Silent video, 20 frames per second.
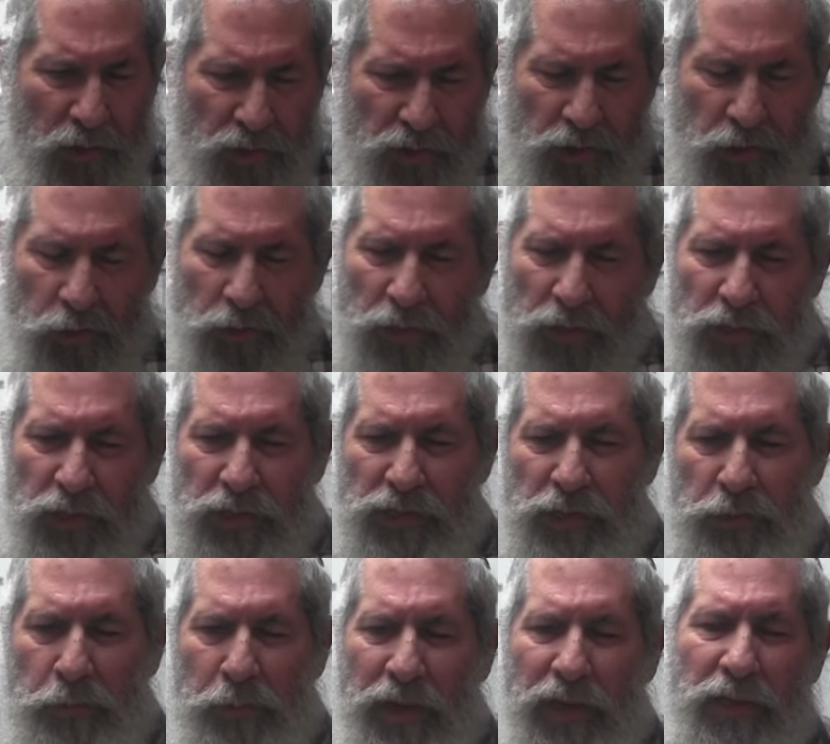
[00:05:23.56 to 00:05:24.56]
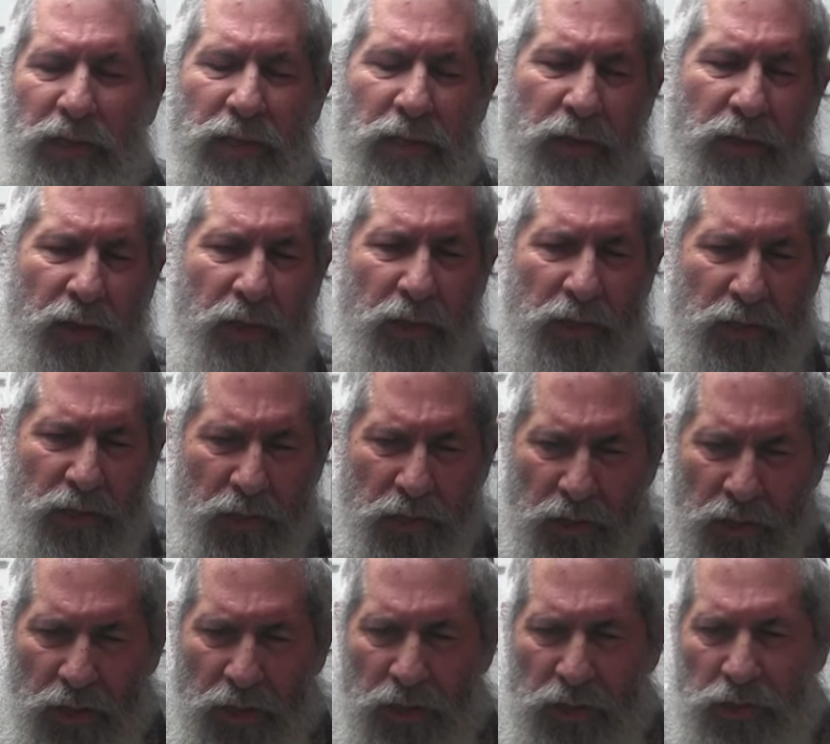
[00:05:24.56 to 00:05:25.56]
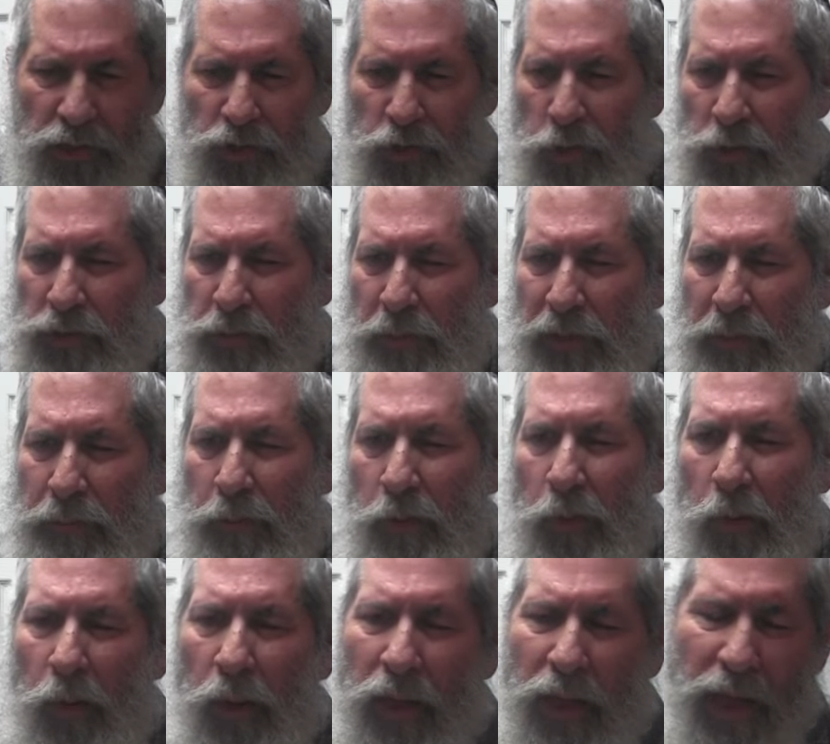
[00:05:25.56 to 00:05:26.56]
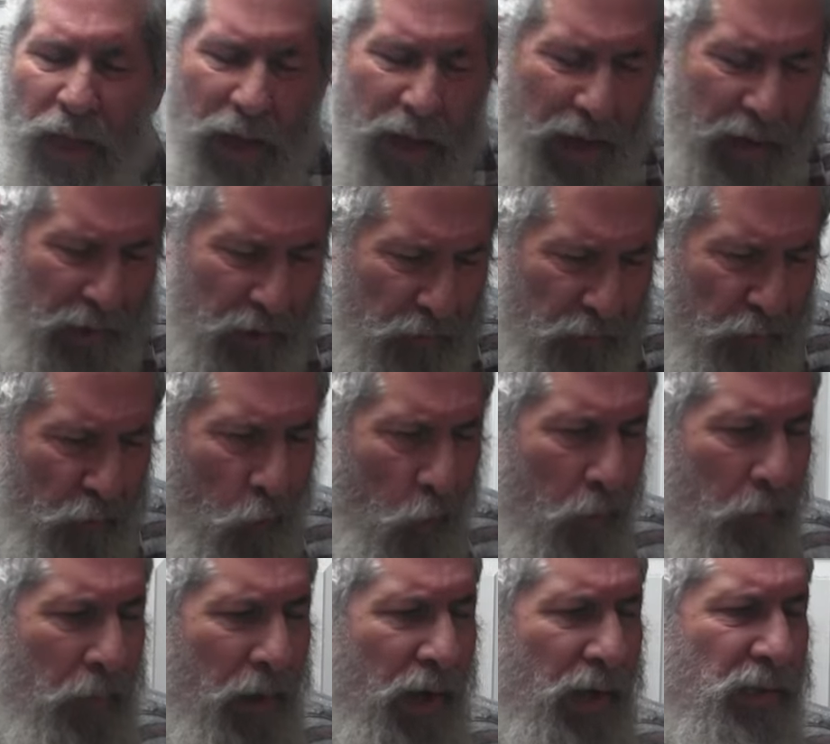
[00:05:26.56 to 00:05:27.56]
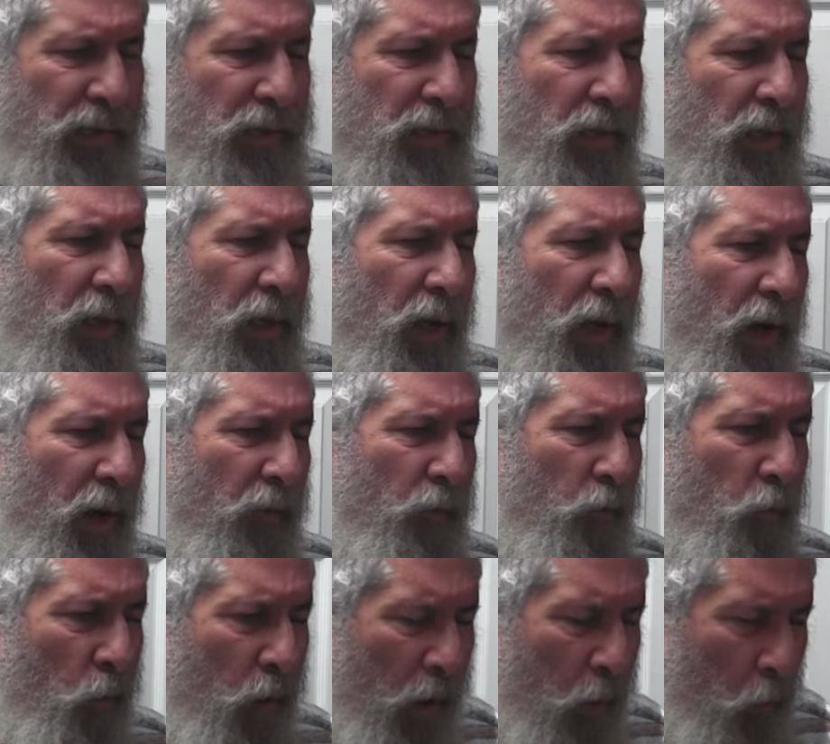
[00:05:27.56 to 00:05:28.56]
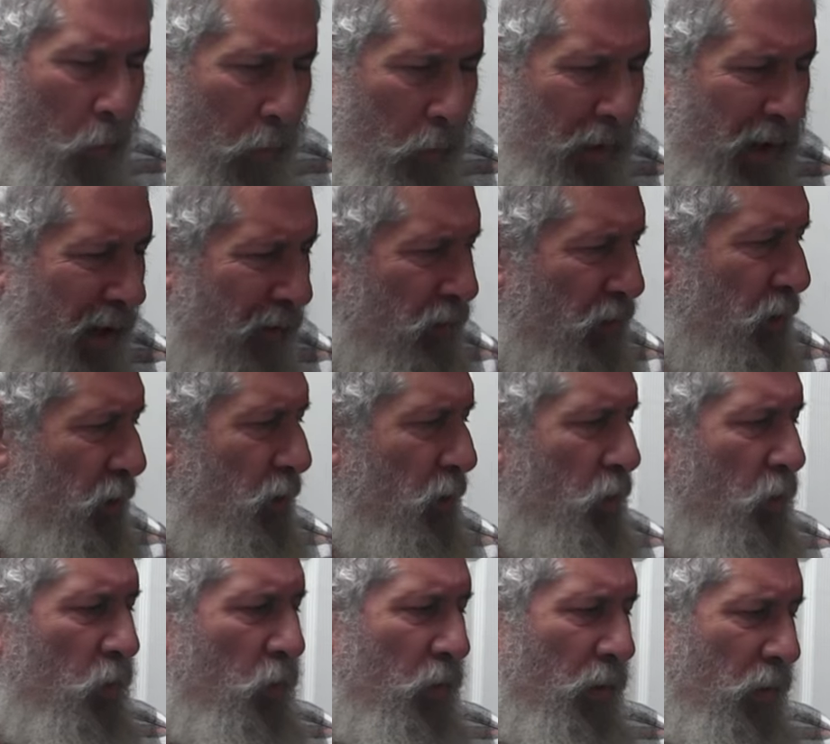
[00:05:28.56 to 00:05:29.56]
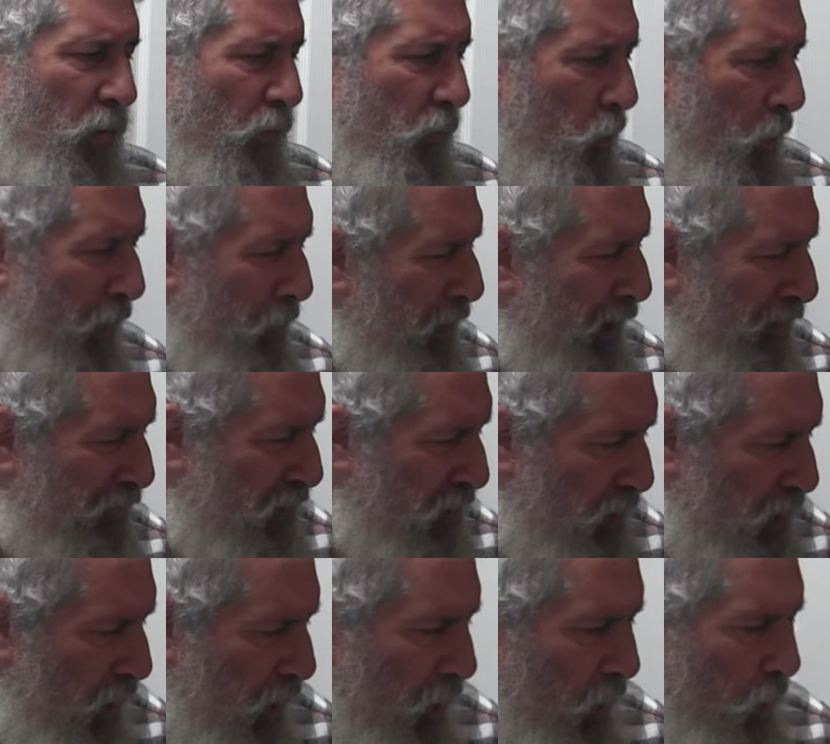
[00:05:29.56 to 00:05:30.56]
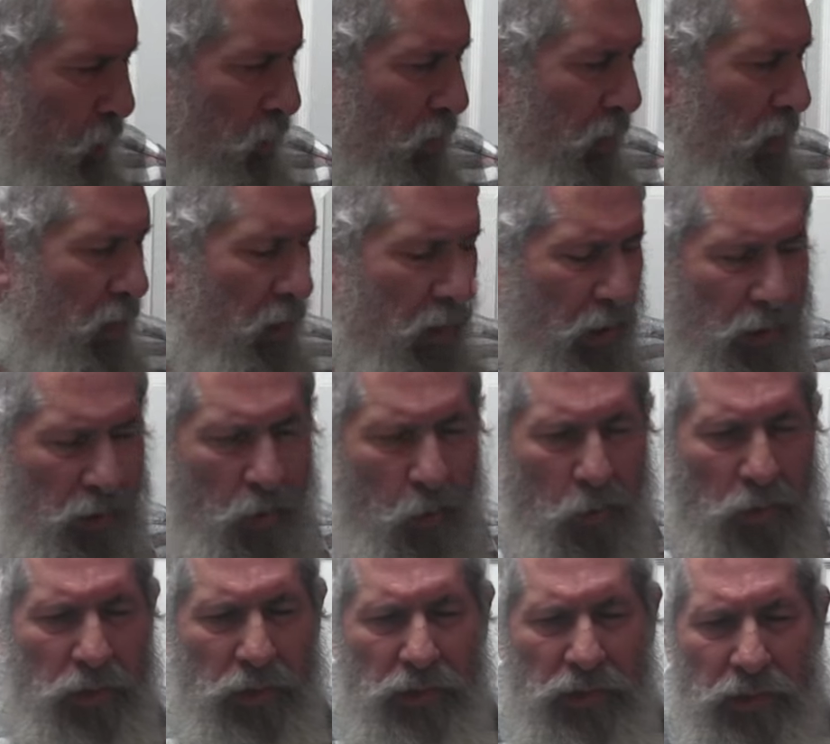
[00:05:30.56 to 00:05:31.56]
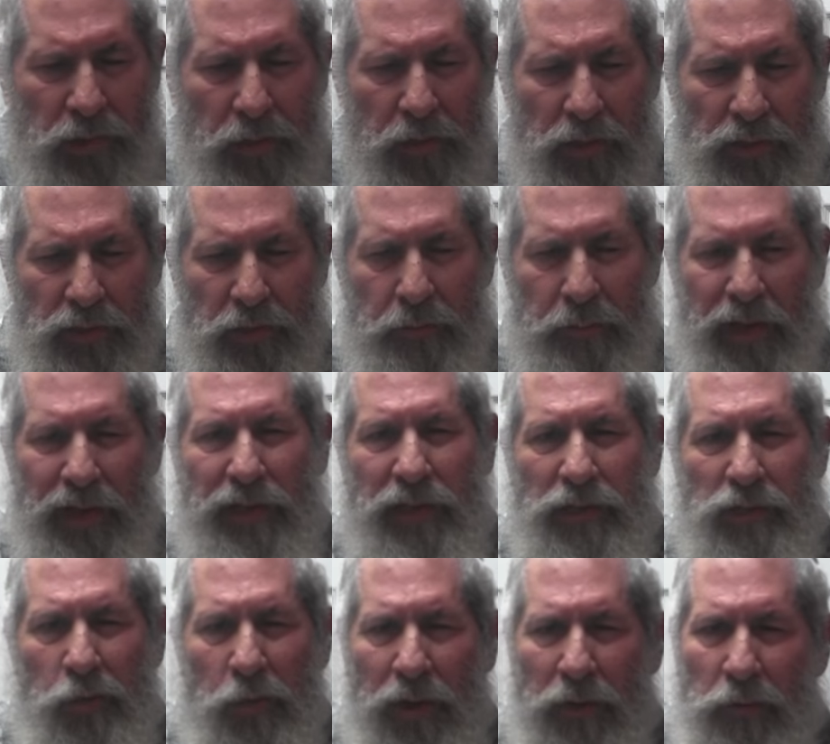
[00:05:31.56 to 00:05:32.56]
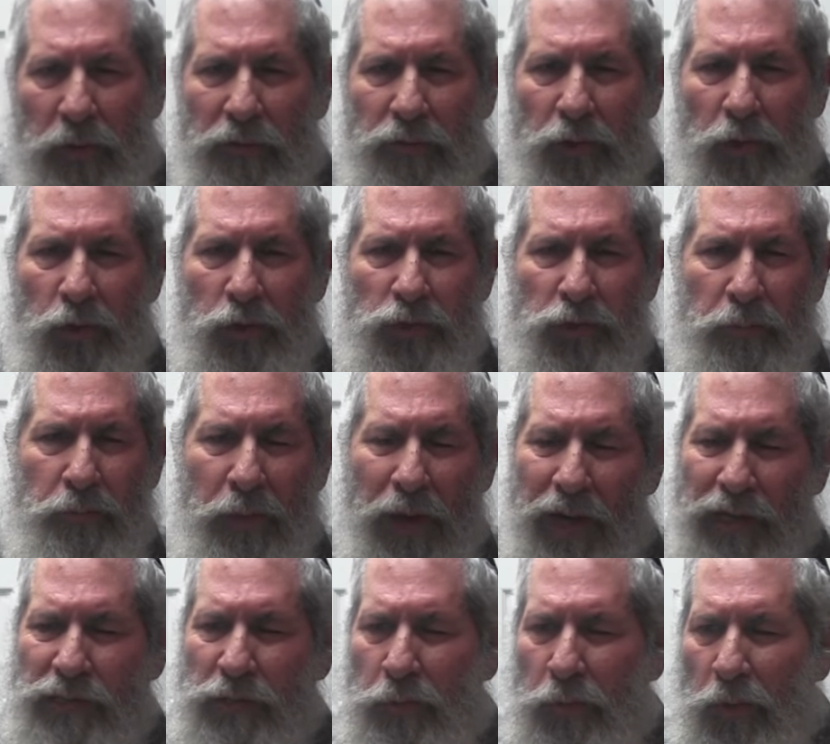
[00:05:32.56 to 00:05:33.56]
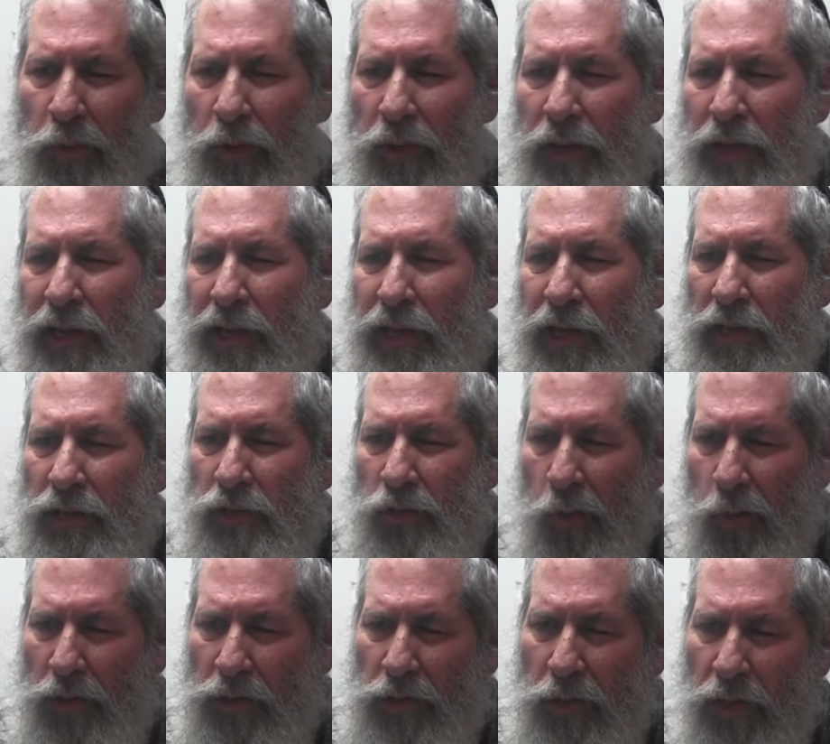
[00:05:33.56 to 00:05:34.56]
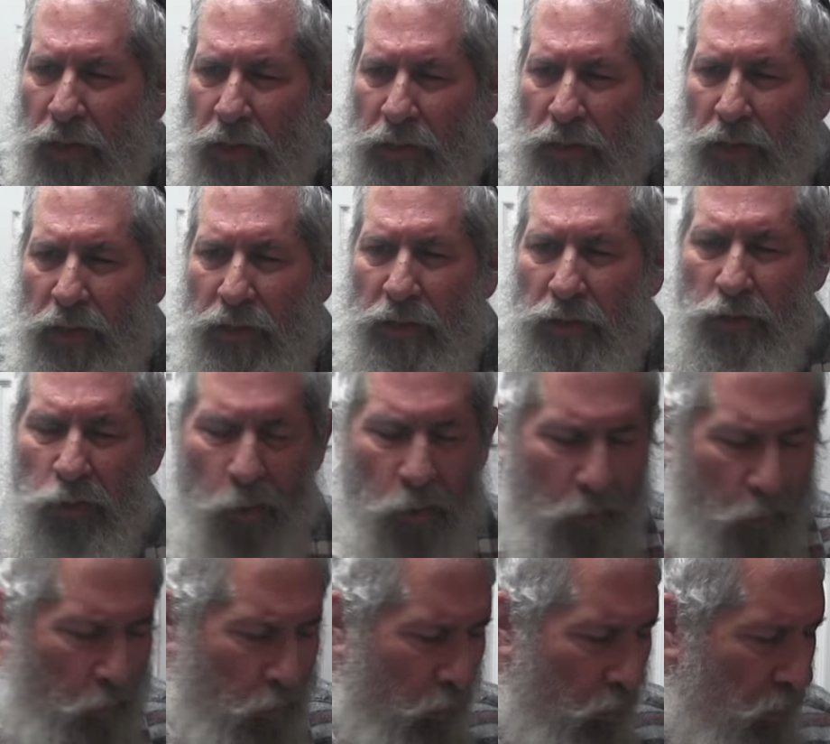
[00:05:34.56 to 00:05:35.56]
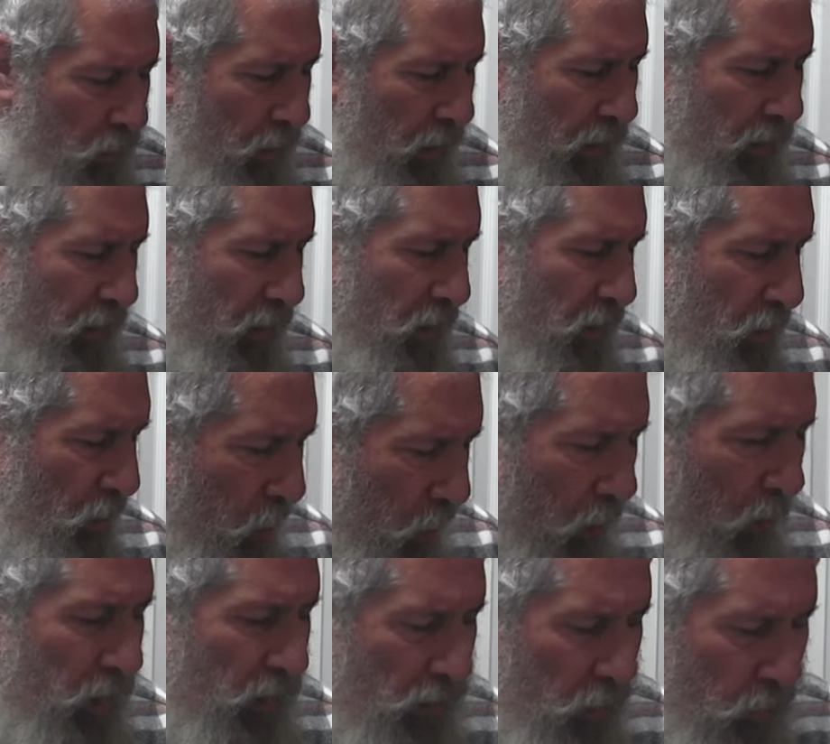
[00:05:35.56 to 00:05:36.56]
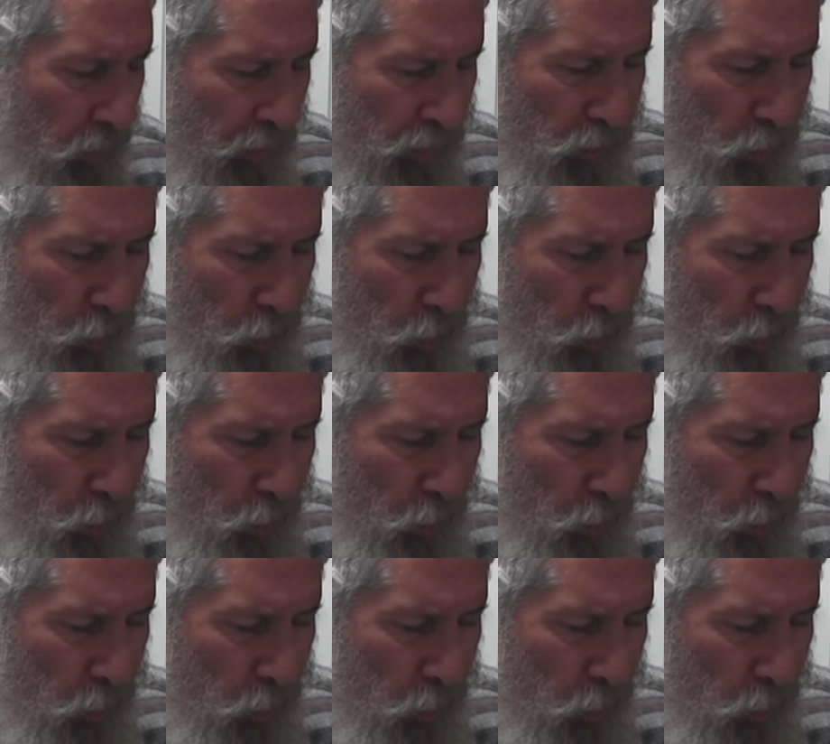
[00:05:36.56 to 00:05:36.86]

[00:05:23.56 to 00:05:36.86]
to speak to the Jewish people and inform us of what we have to do and what we have to know in order to make this great revolution possible in Torah, in the Torah world and in Klal Yisrael and the